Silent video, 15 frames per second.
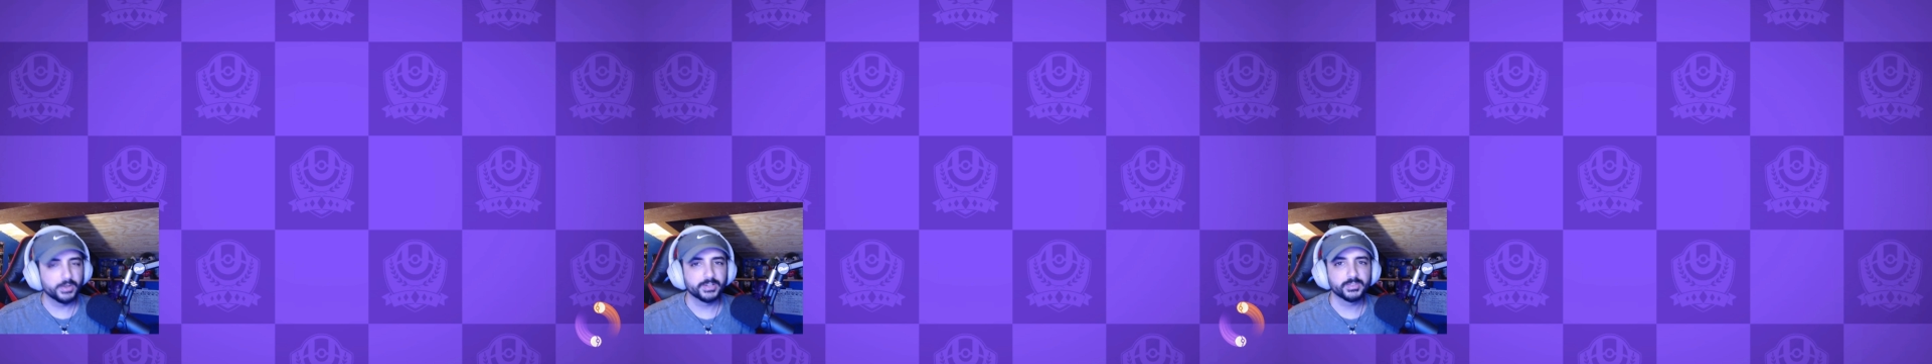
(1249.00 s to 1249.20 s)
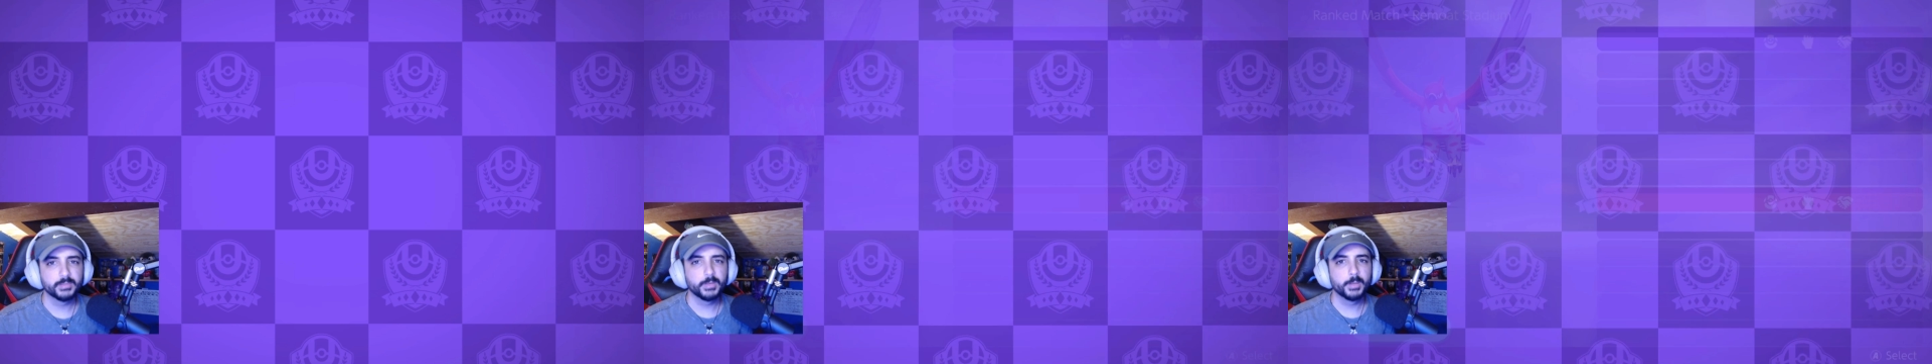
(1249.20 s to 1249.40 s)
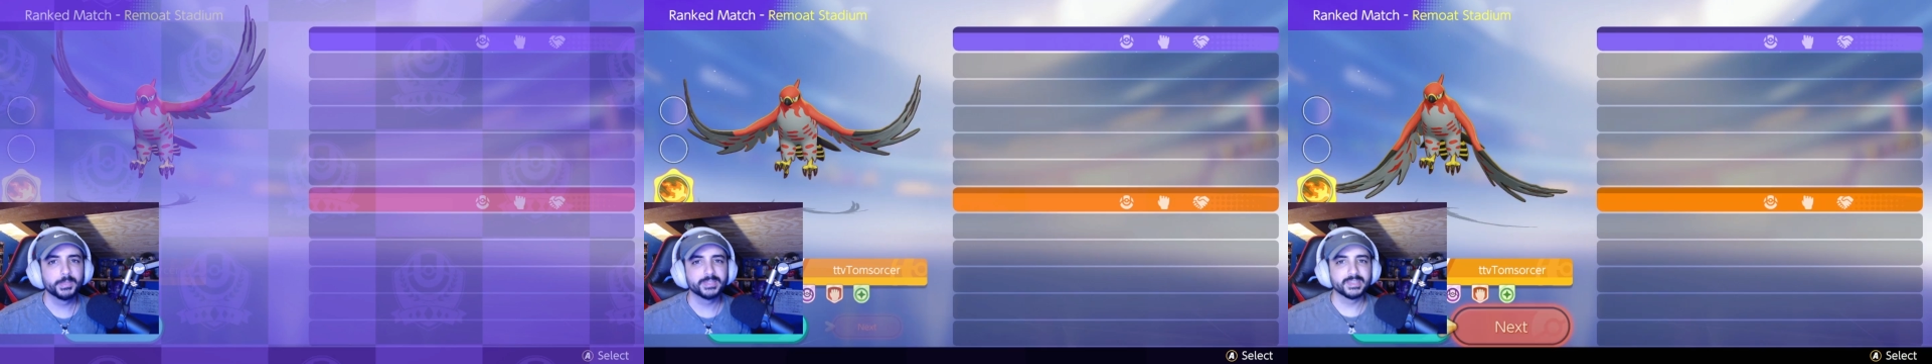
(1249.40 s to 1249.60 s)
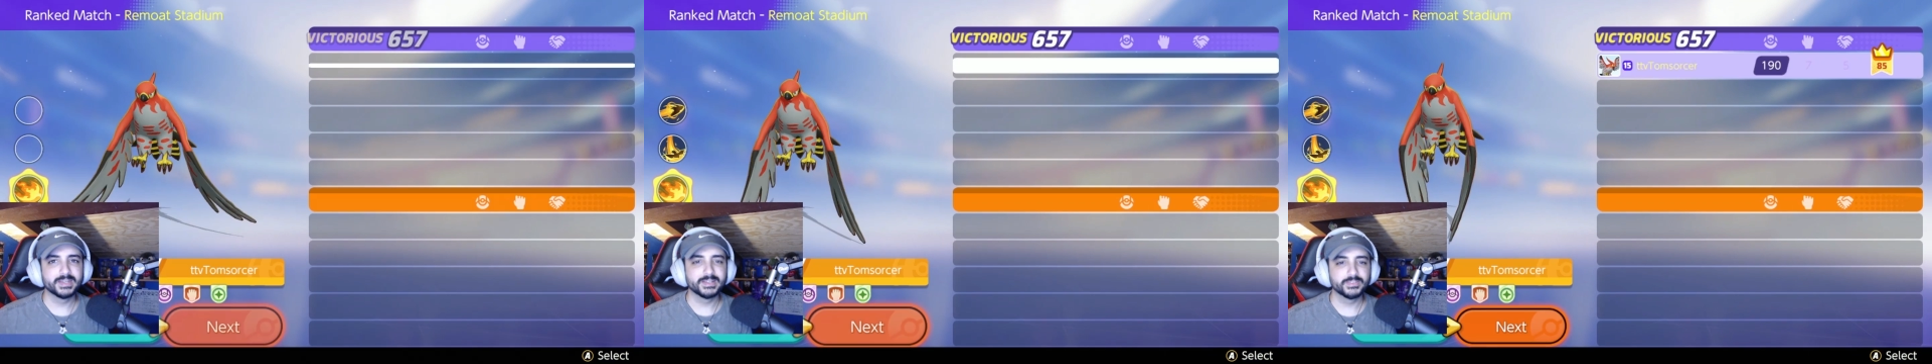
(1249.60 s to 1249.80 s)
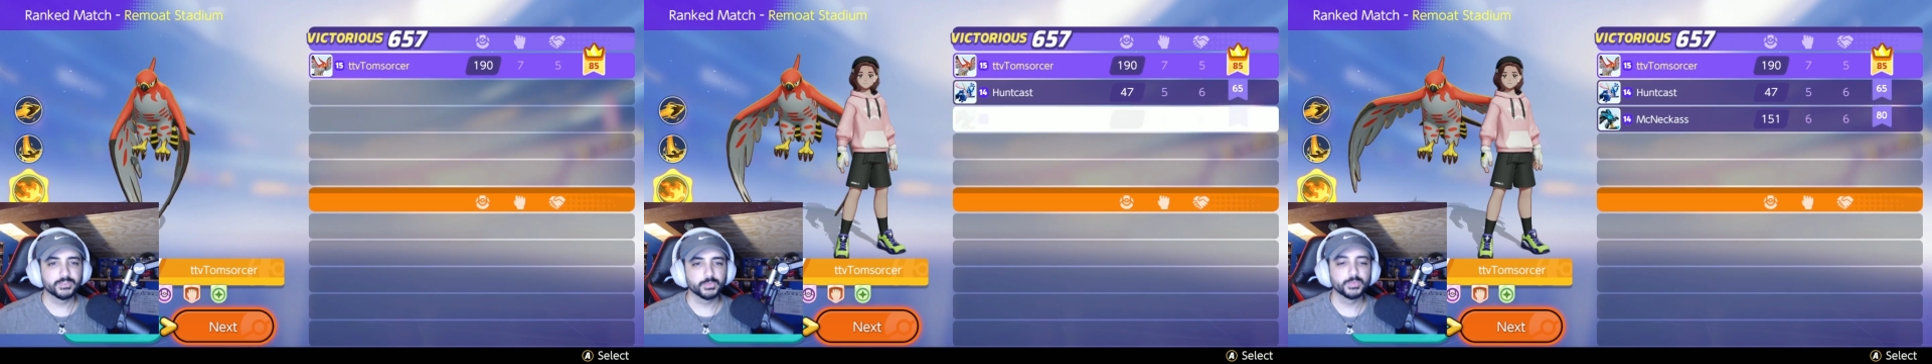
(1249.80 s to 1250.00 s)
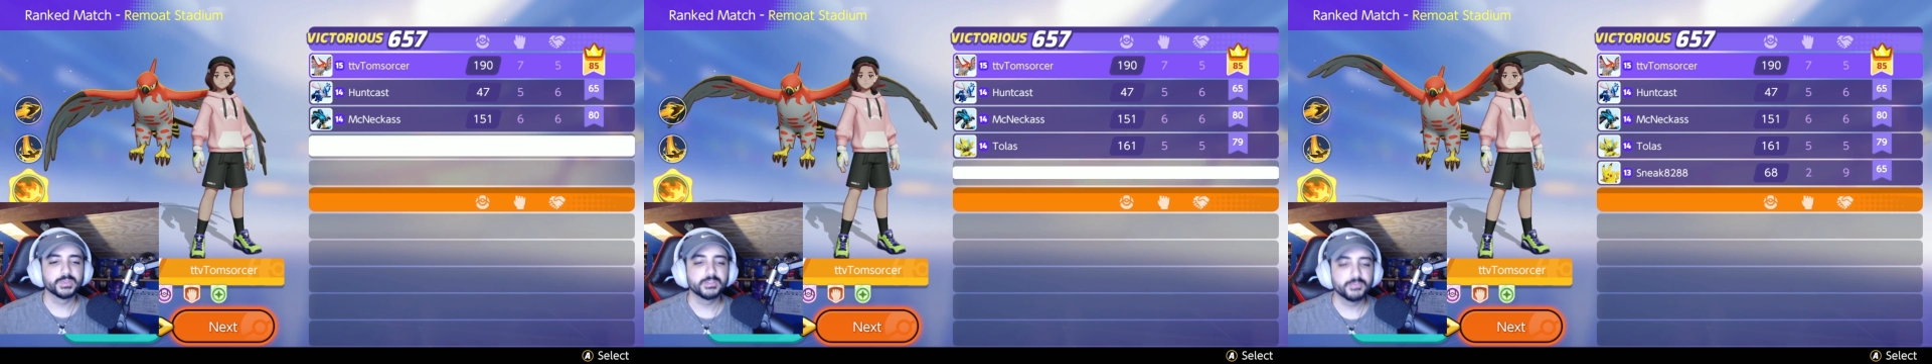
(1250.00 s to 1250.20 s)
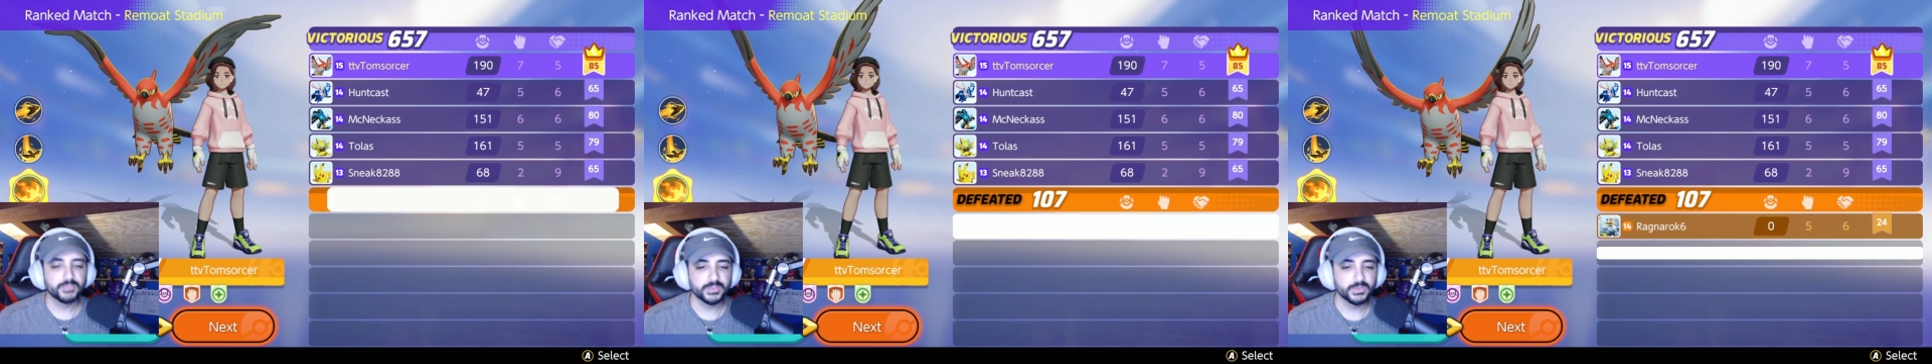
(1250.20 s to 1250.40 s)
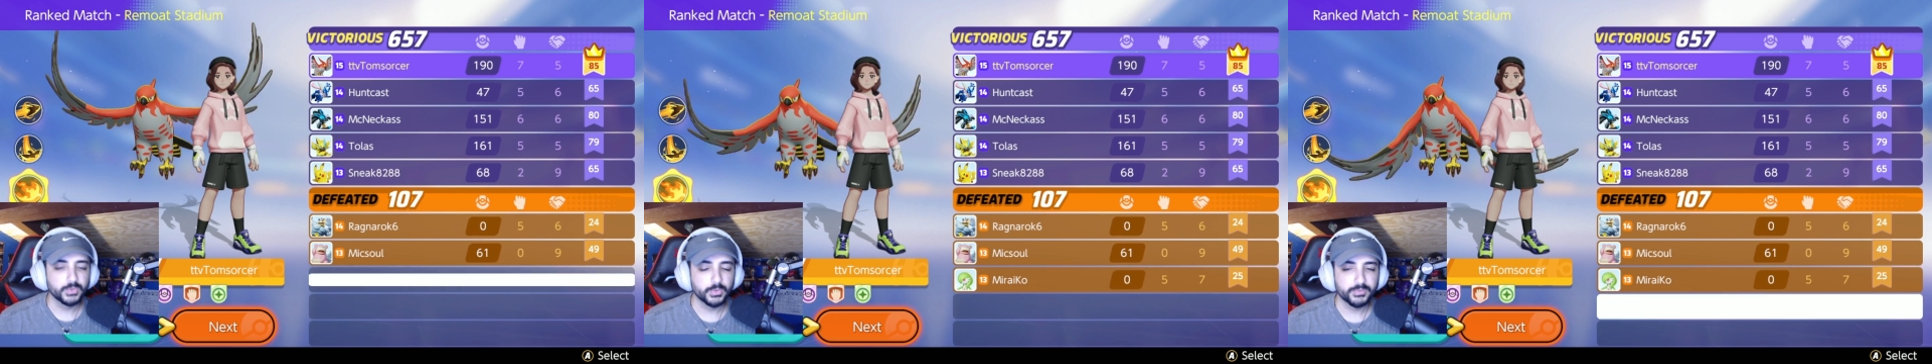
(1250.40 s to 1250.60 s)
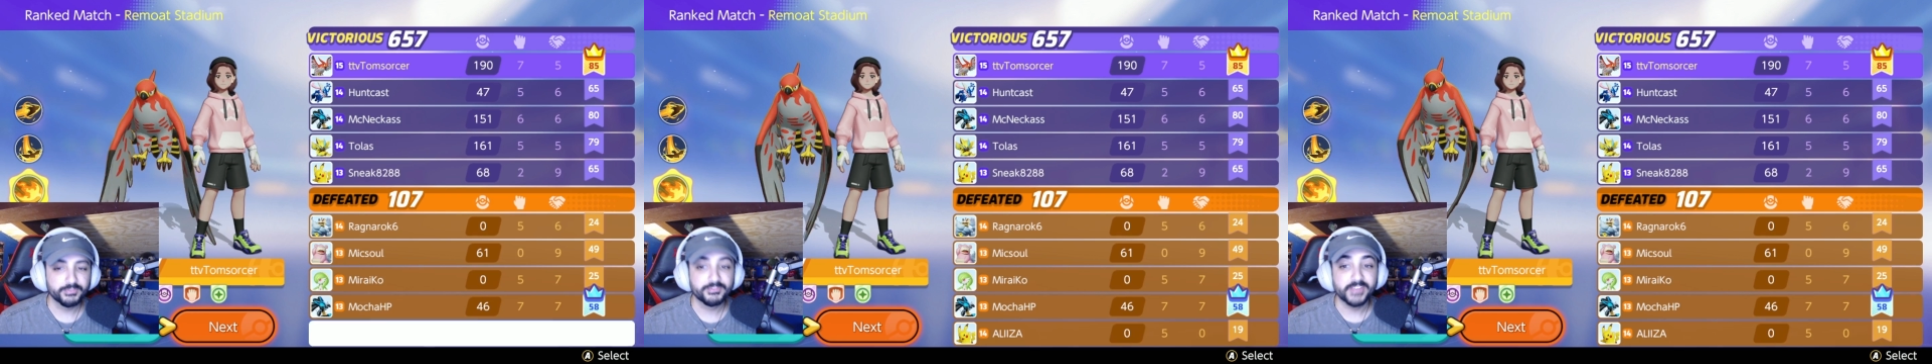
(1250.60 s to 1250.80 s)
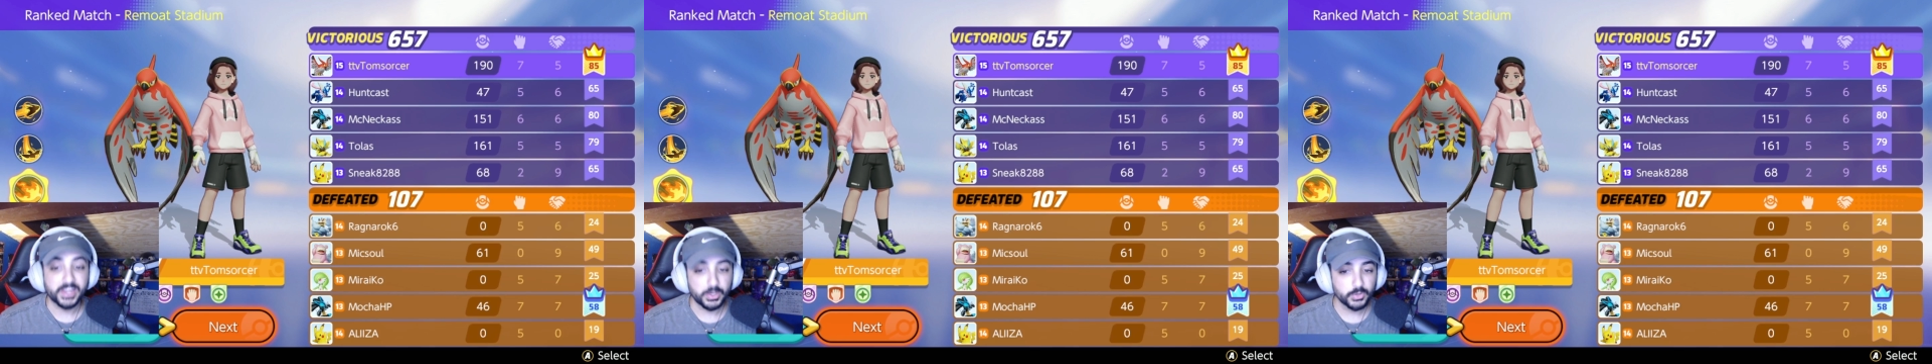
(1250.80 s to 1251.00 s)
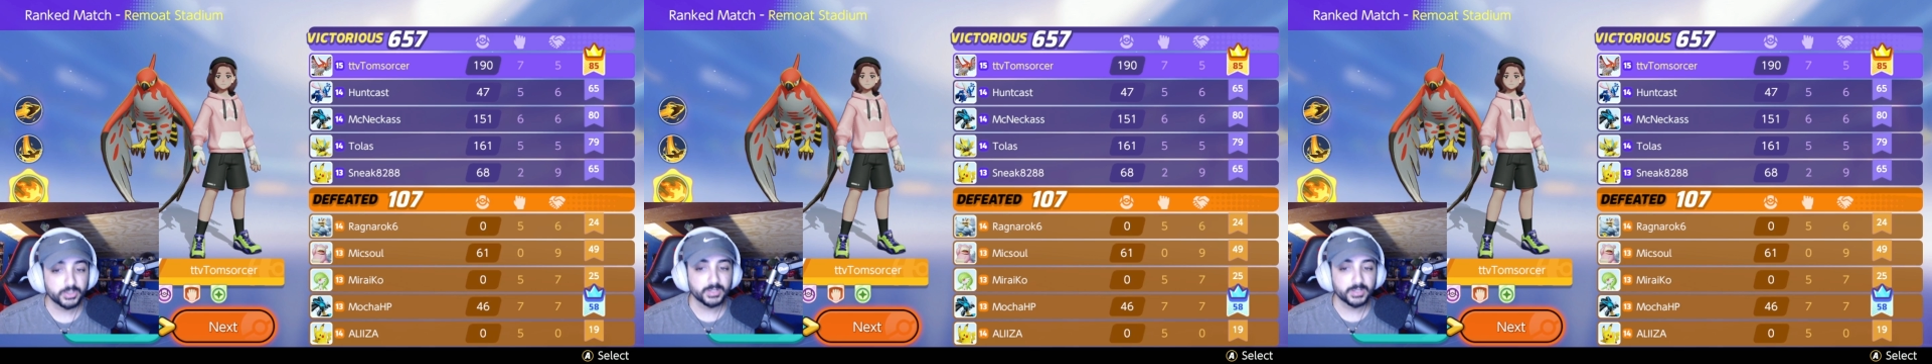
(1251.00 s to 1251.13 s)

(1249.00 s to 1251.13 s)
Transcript: the moment that it doesn't really feel fair